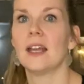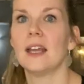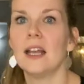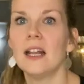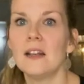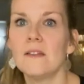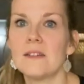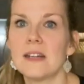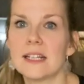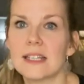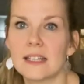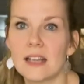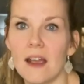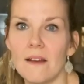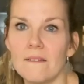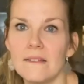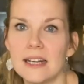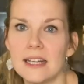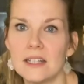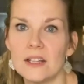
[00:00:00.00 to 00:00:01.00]
Hilary is
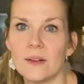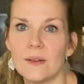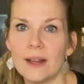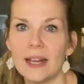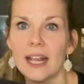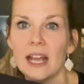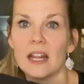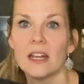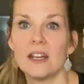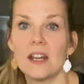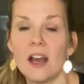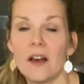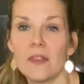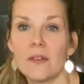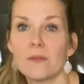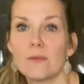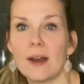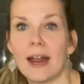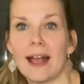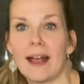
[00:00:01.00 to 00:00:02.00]
currently doing
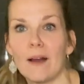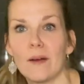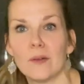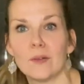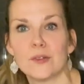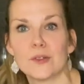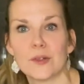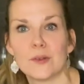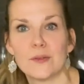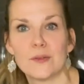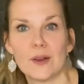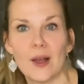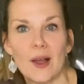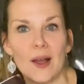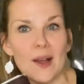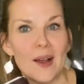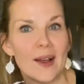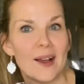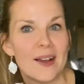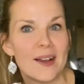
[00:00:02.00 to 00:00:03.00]
another round of
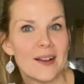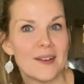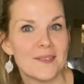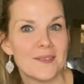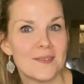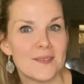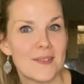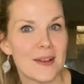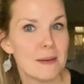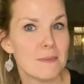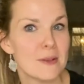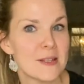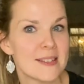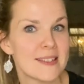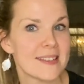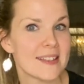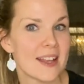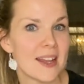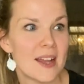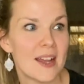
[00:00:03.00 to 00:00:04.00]
her
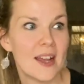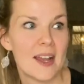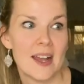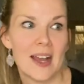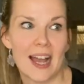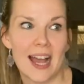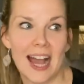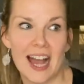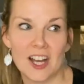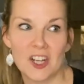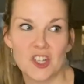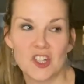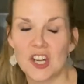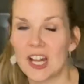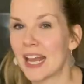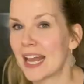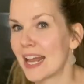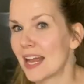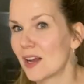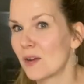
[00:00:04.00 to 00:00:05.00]
famous
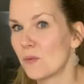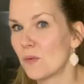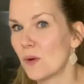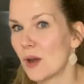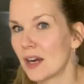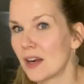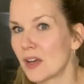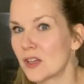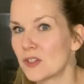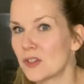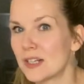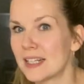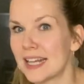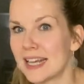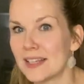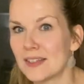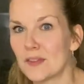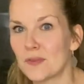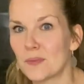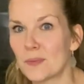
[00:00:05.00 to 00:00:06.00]
hashtag 100
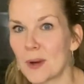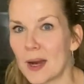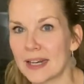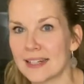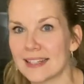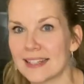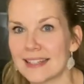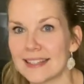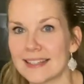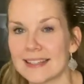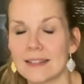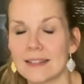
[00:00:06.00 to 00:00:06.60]
days of practice.